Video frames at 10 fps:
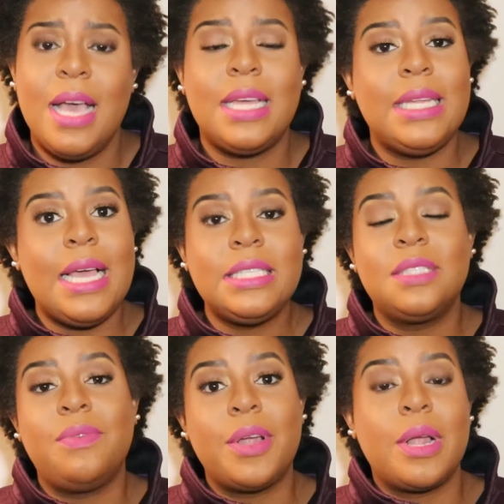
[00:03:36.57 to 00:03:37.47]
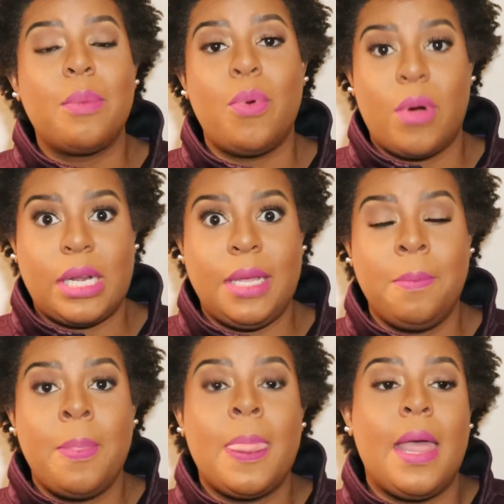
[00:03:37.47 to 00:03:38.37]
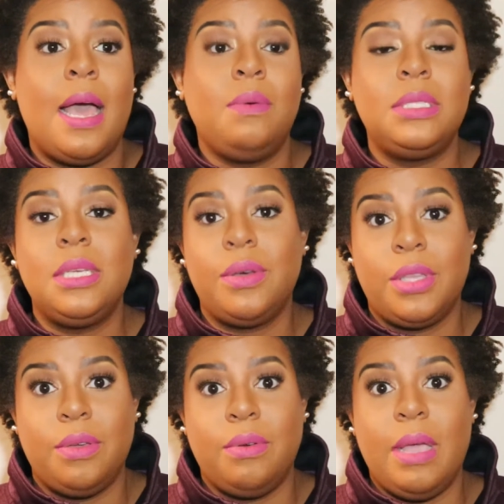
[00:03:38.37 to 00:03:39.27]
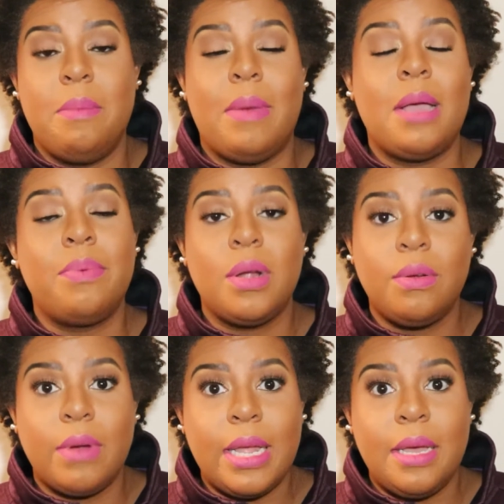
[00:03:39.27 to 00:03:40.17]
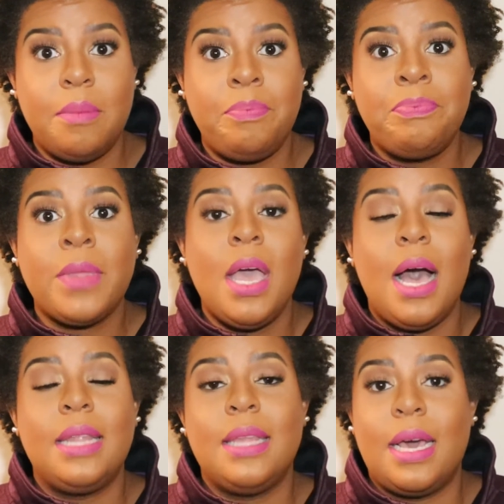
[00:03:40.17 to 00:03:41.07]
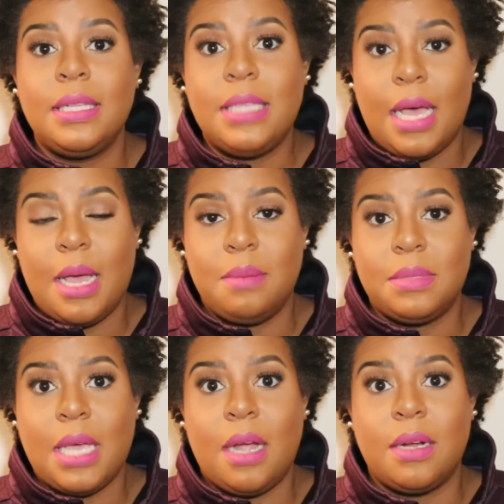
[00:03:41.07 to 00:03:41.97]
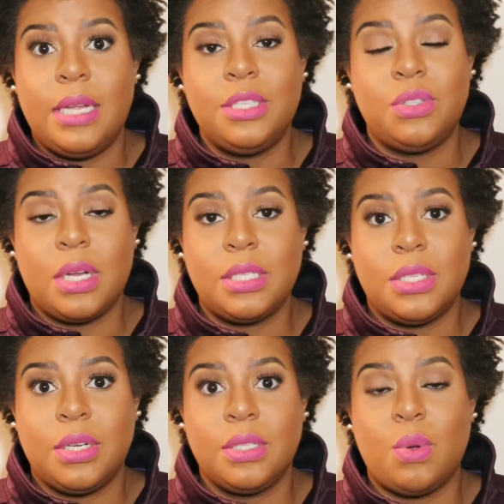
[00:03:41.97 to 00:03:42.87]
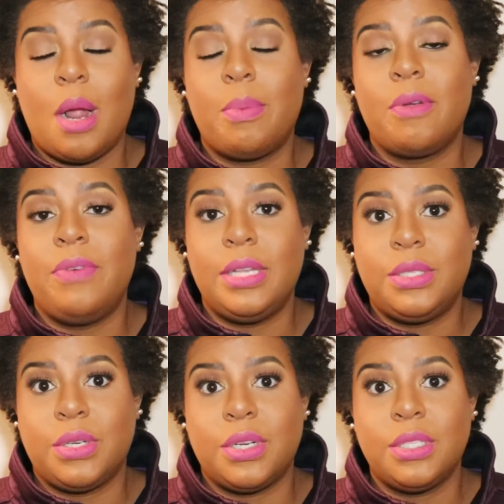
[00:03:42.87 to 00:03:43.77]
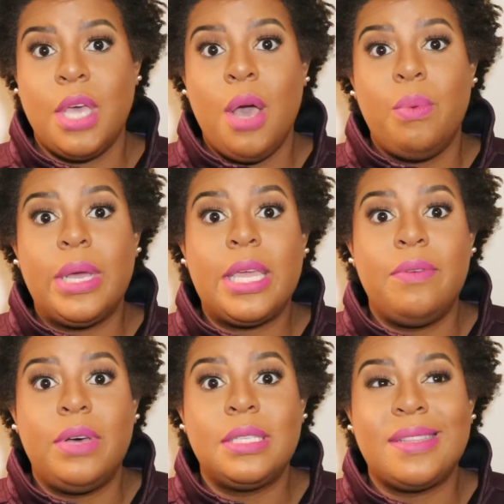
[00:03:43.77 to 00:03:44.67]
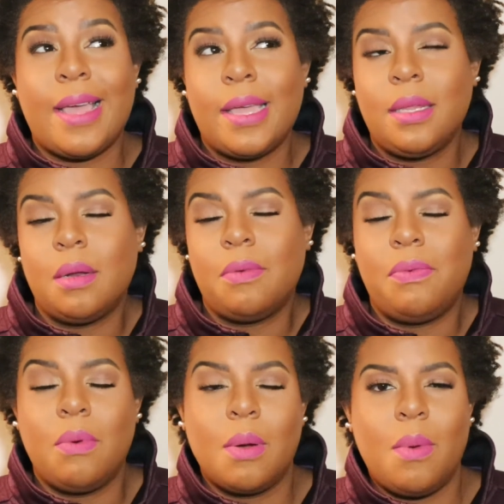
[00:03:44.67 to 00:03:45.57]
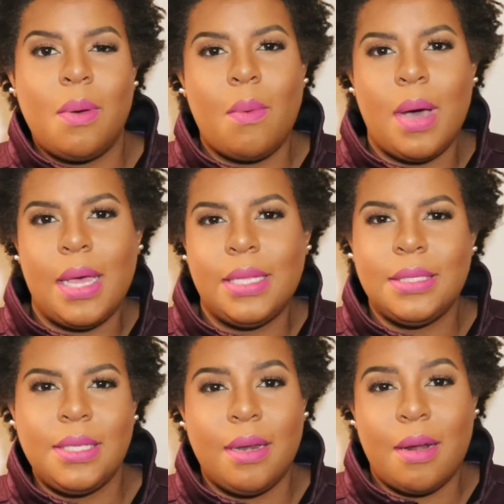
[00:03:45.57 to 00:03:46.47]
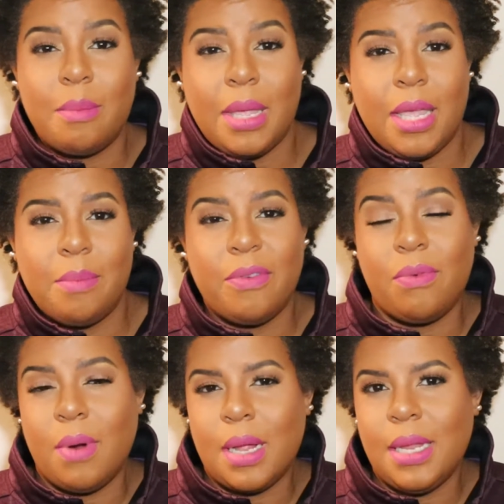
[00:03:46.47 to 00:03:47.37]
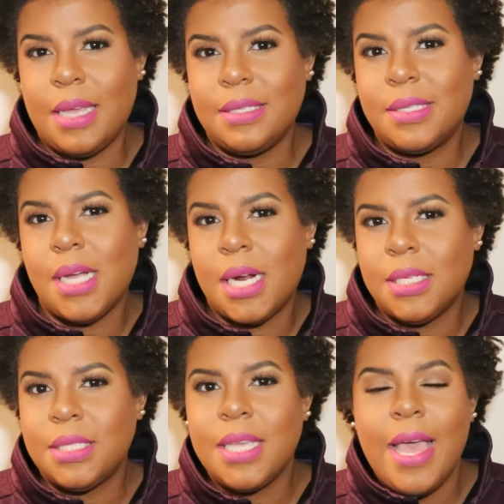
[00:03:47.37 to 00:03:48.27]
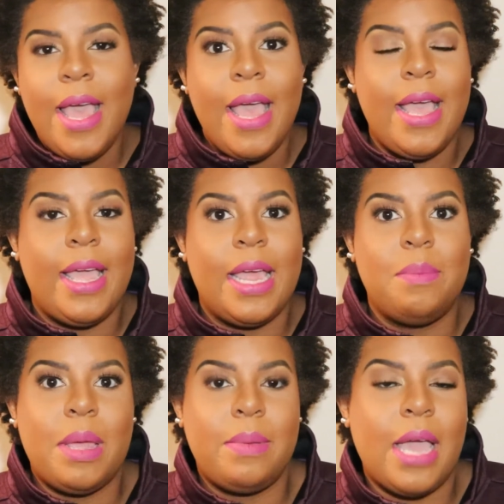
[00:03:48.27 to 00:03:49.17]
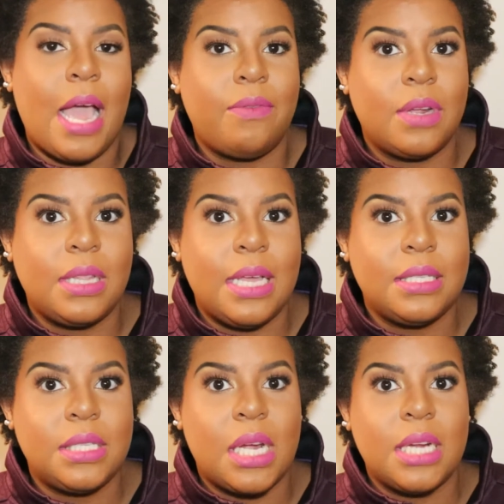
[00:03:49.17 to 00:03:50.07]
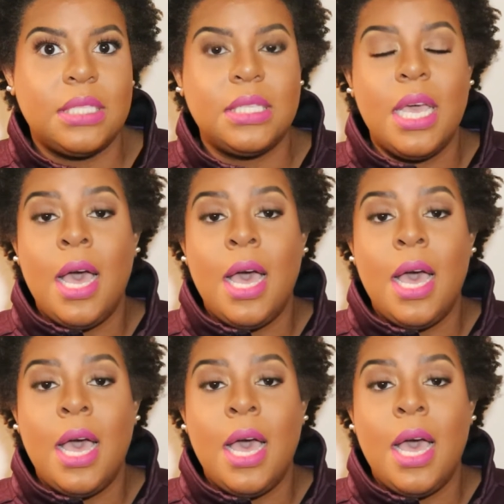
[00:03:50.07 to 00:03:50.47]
Class is very important. I will tell you, in my program, a lot of times our instructors or our professors would give us like little 411s, you know what I mean, before class starts and maybe after class starts.